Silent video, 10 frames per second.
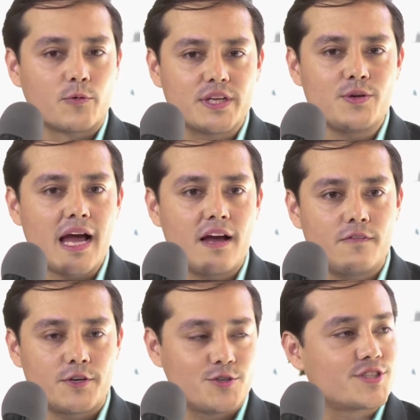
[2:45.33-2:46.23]
And we do
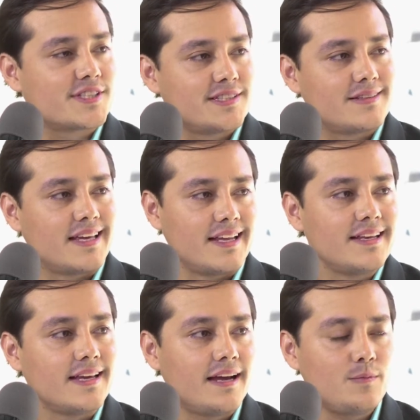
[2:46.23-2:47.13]
have users in
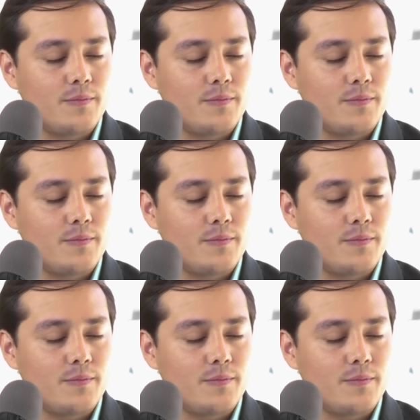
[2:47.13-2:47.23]
India,